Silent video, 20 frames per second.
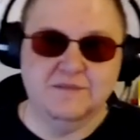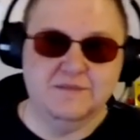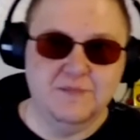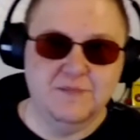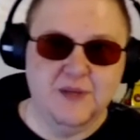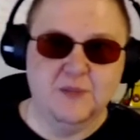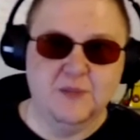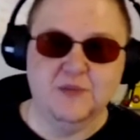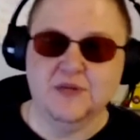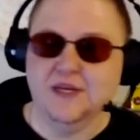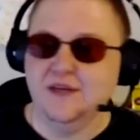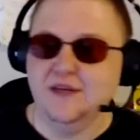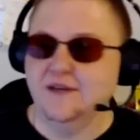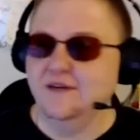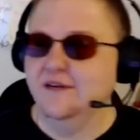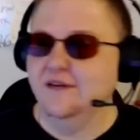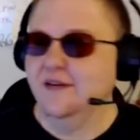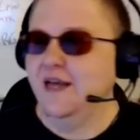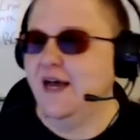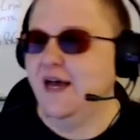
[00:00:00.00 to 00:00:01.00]
People
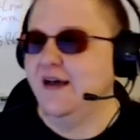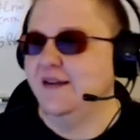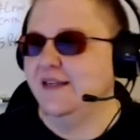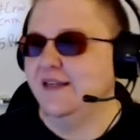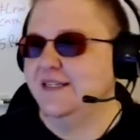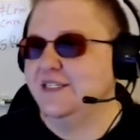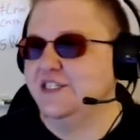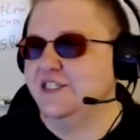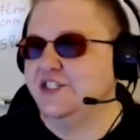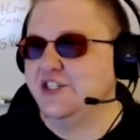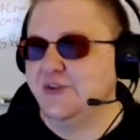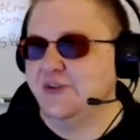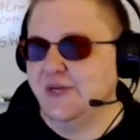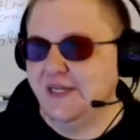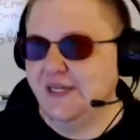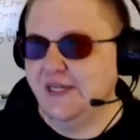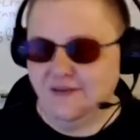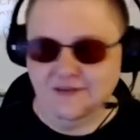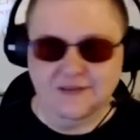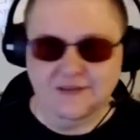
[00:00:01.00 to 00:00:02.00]
can listen to
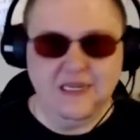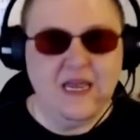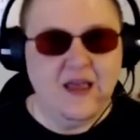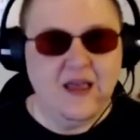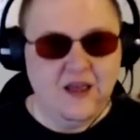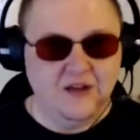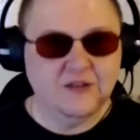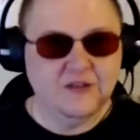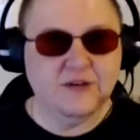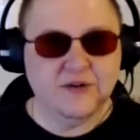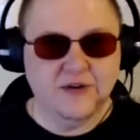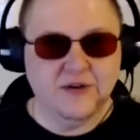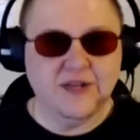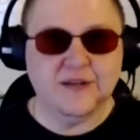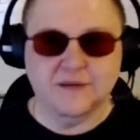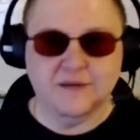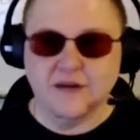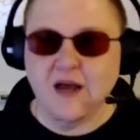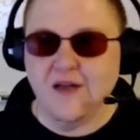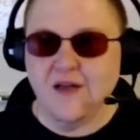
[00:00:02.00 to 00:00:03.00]
it and learn
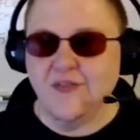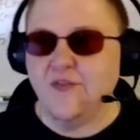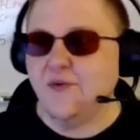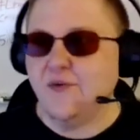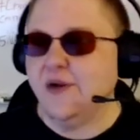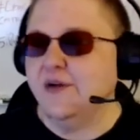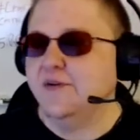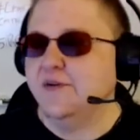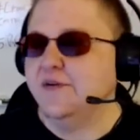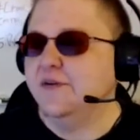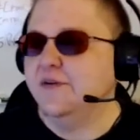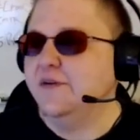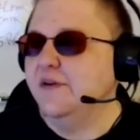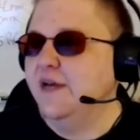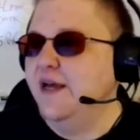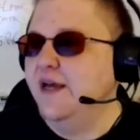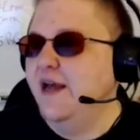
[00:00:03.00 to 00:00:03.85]
it on their own.